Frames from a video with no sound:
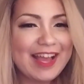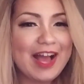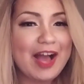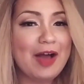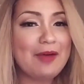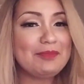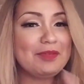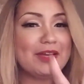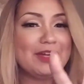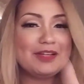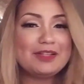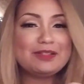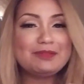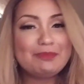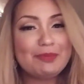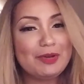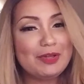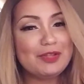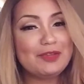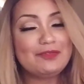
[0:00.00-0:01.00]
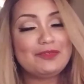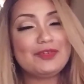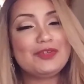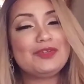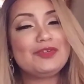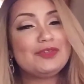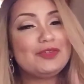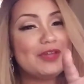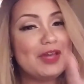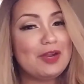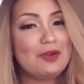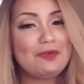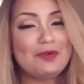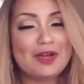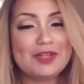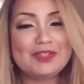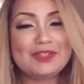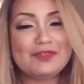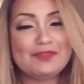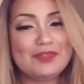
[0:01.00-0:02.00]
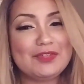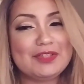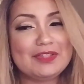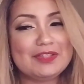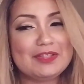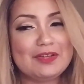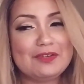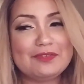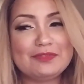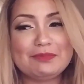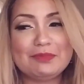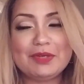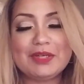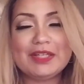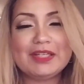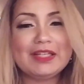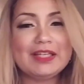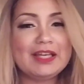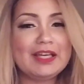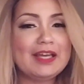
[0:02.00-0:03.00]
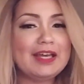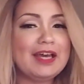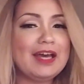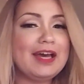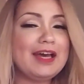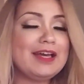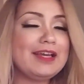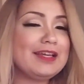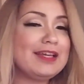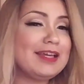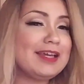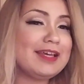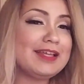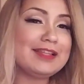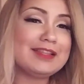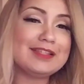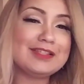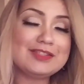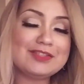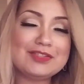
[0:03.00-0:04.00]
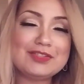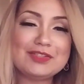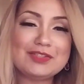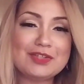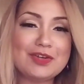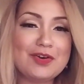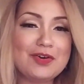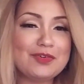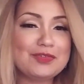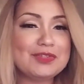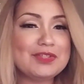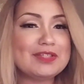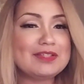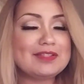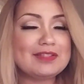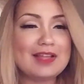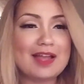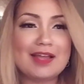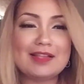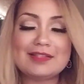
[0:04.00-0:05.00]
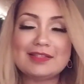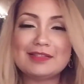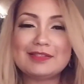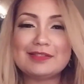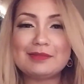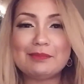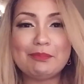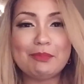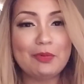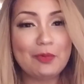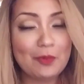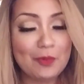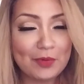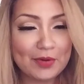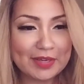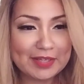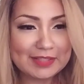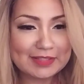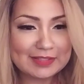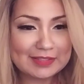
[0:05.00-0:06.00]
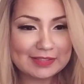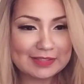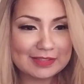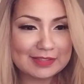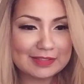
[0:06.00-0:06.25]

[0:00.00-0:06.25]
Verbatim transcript: I'm not gonna spoil it for you, you gotta watch it for yourselves, but again, this show does not disappoint.